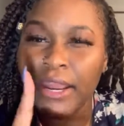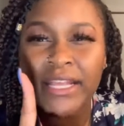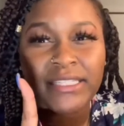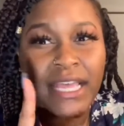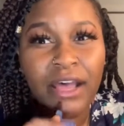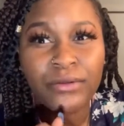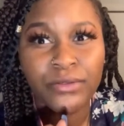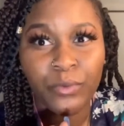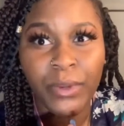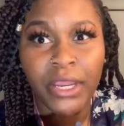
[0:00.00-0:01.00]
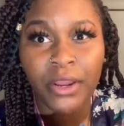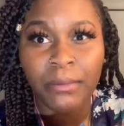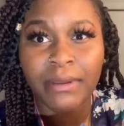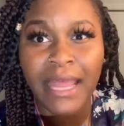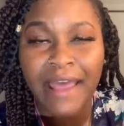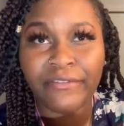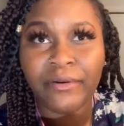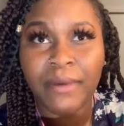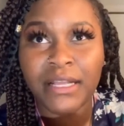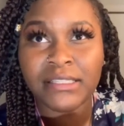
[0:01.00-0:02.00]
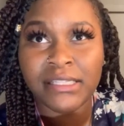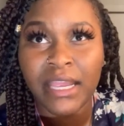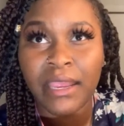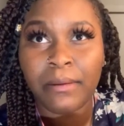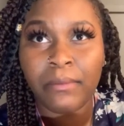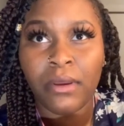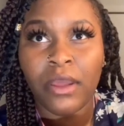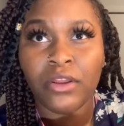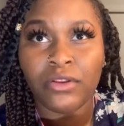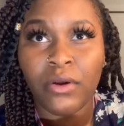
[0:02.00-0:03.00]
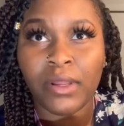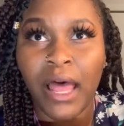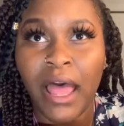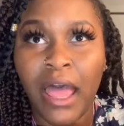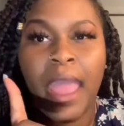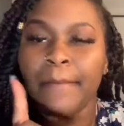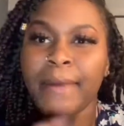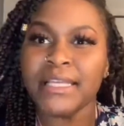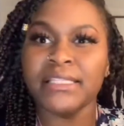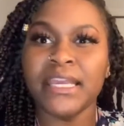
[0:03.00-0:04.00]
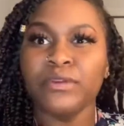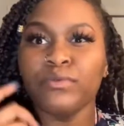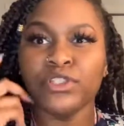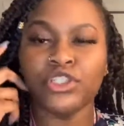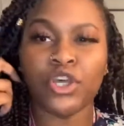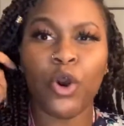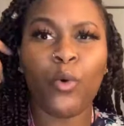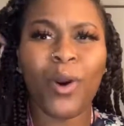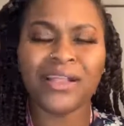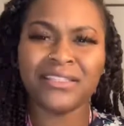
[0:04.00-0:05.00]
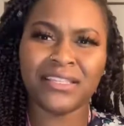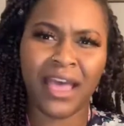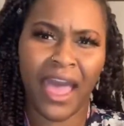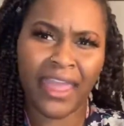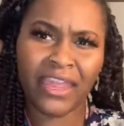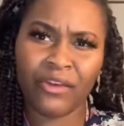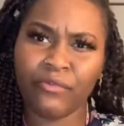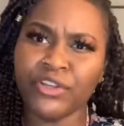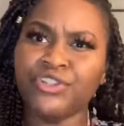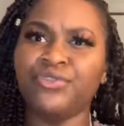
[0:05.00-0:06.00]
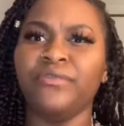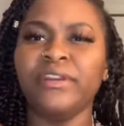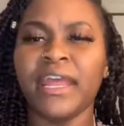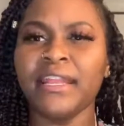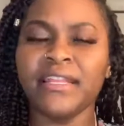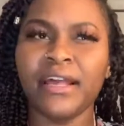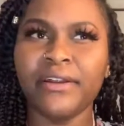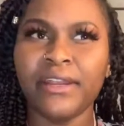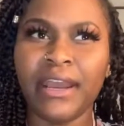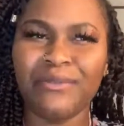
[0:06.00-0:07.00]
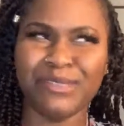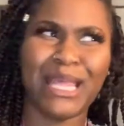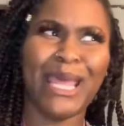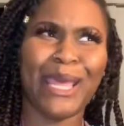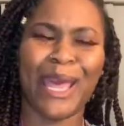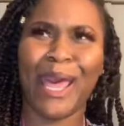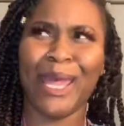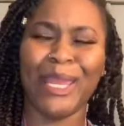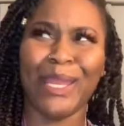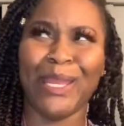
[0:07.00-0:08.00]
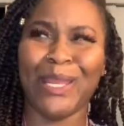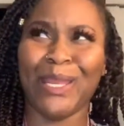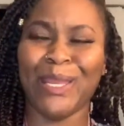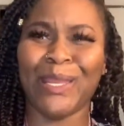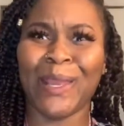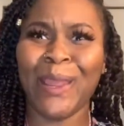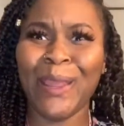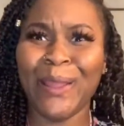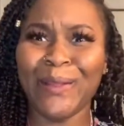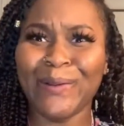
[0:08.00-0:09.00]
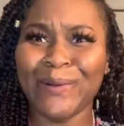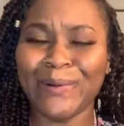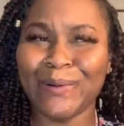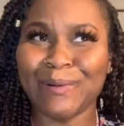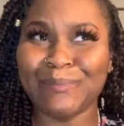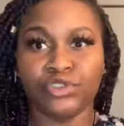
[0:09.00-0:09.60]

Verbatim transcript: It sounds weird, but after my steam, no lie, my skin was so tight and rejuvenated down there. I was like, God damn.